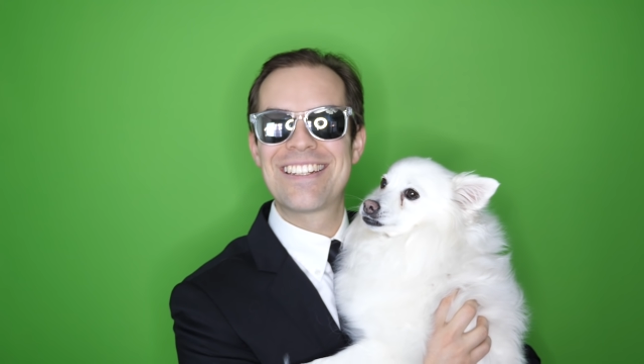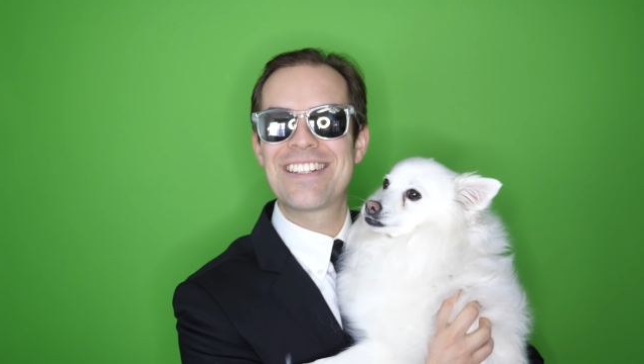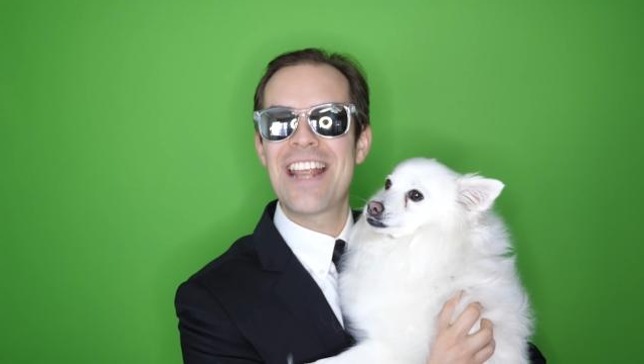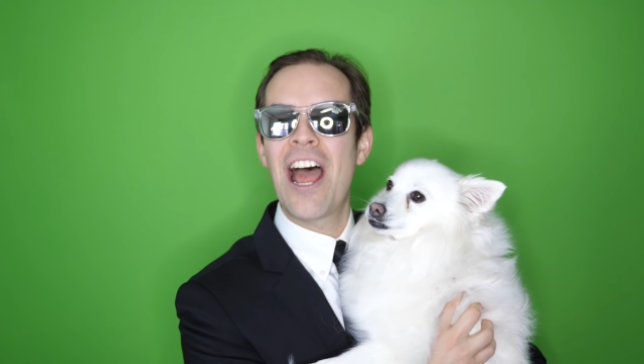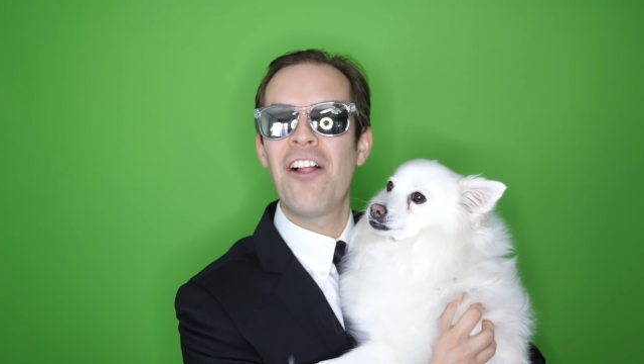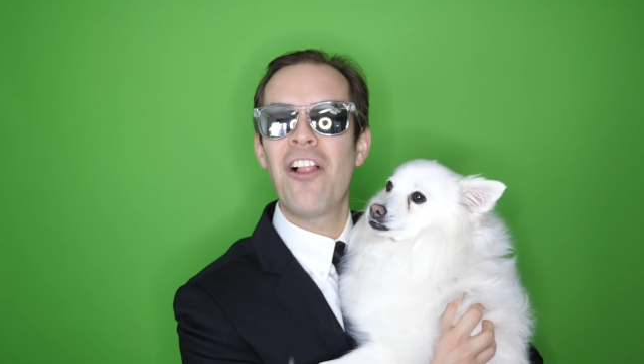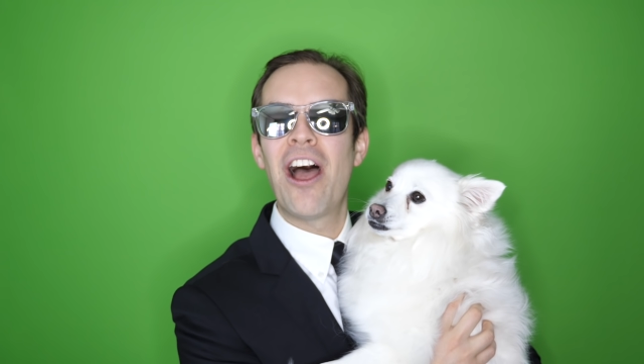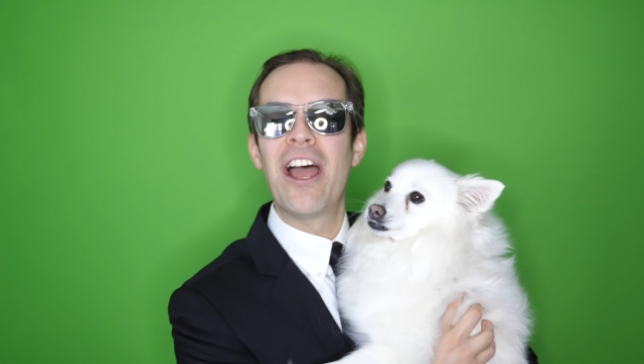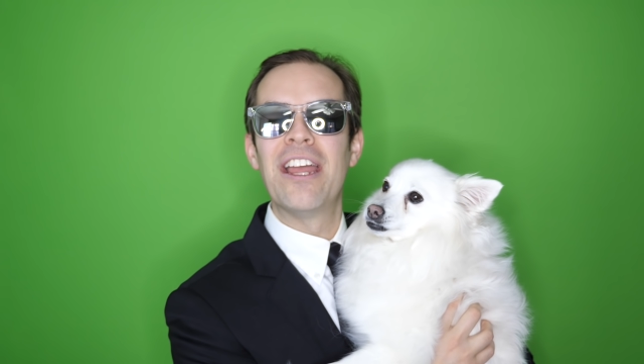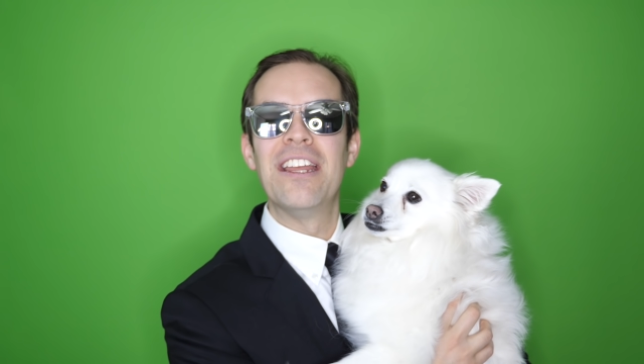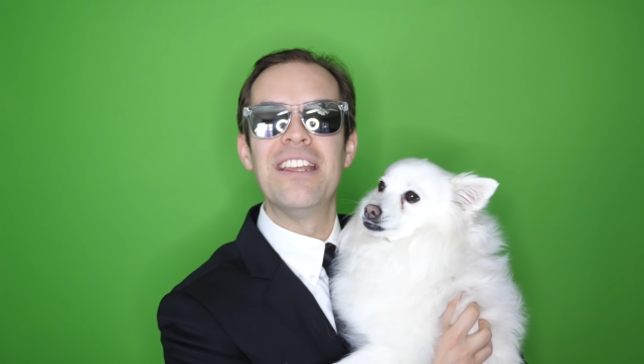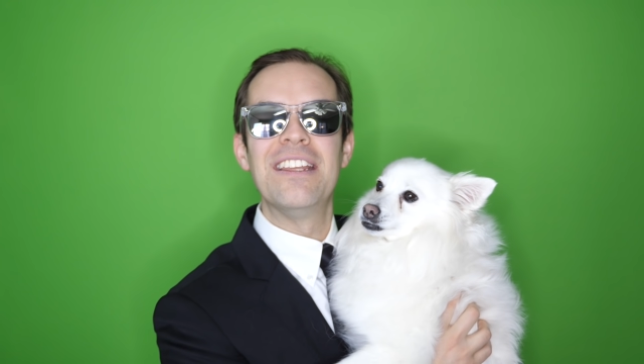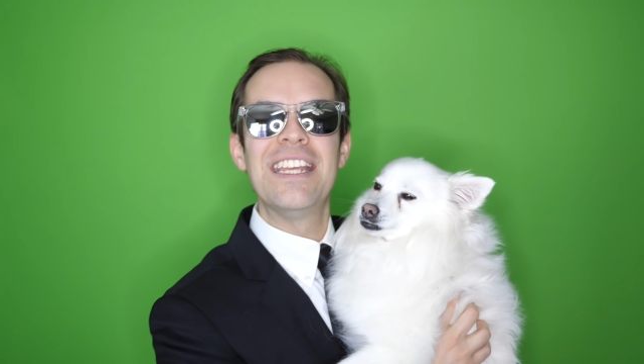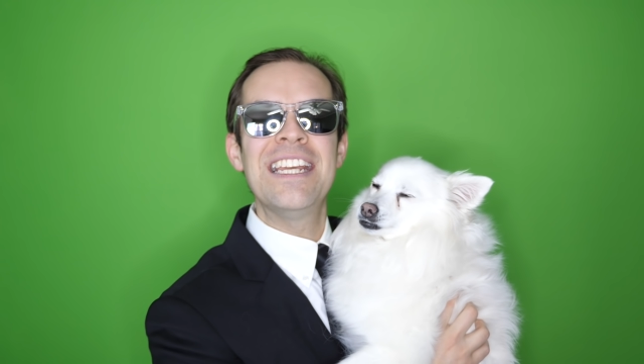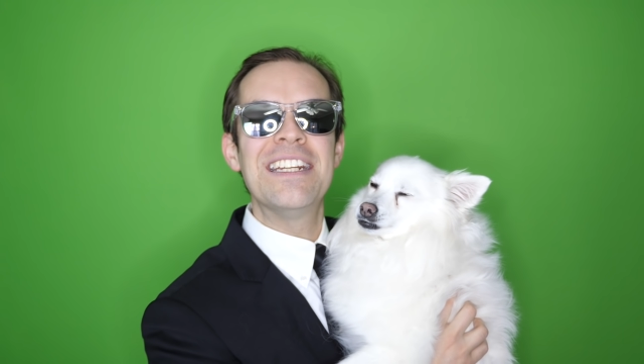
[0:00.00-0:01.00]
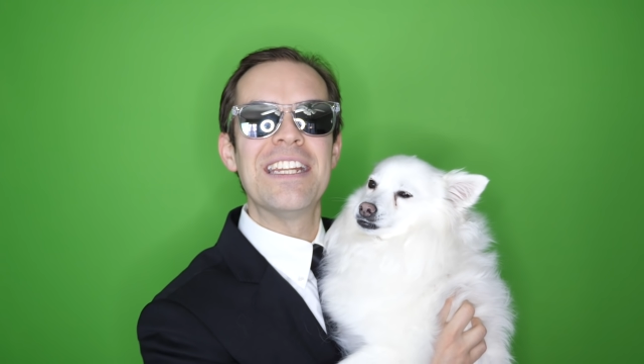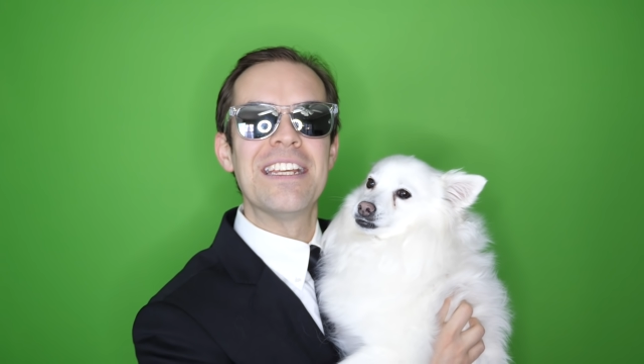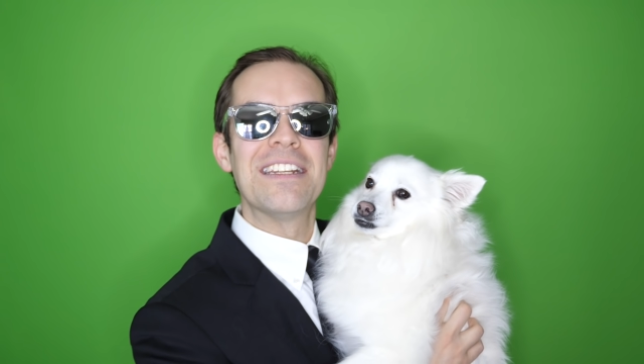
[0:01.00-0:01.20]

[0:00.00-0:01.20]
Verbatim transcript: Shall I eat